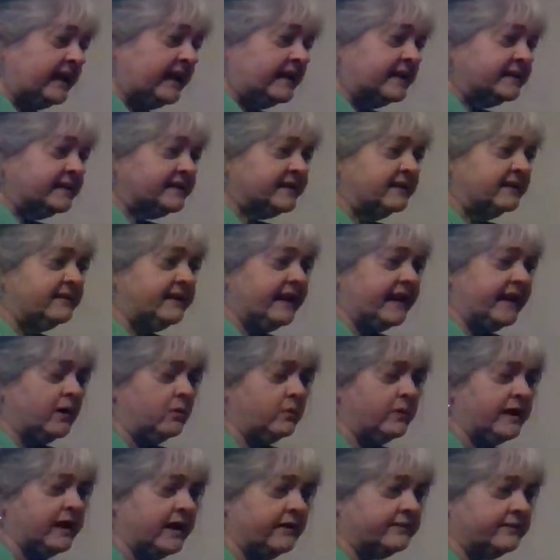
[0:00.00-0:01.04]
So now
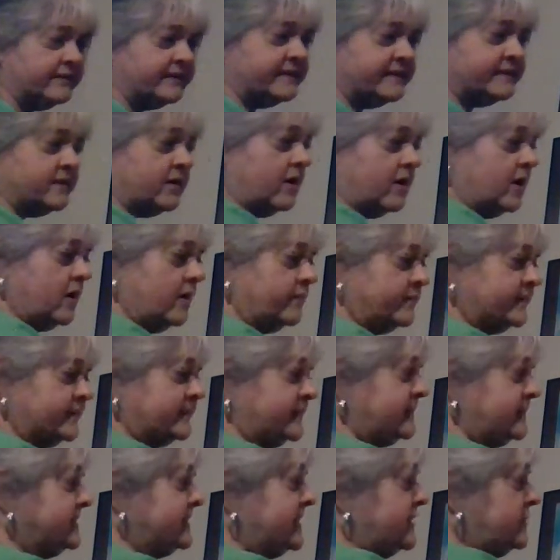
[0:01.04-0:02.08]
we have to solve
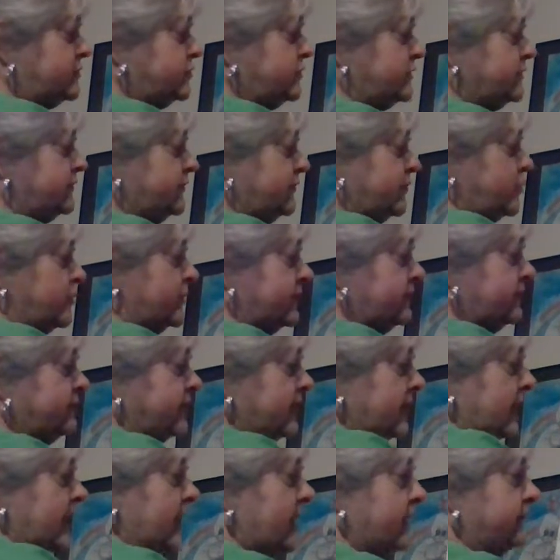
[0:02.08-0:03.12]

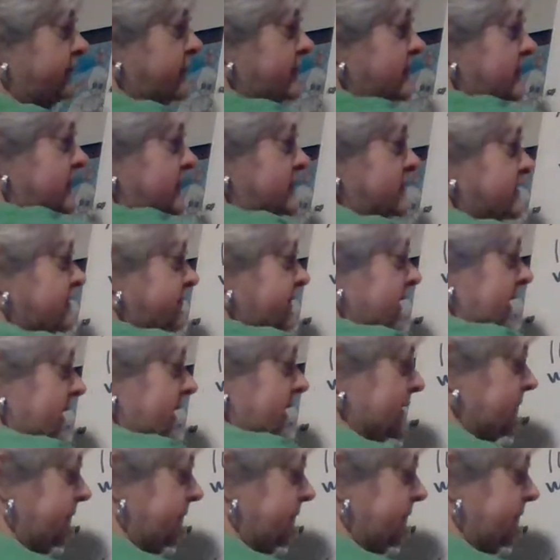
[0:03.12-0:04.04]
645 divided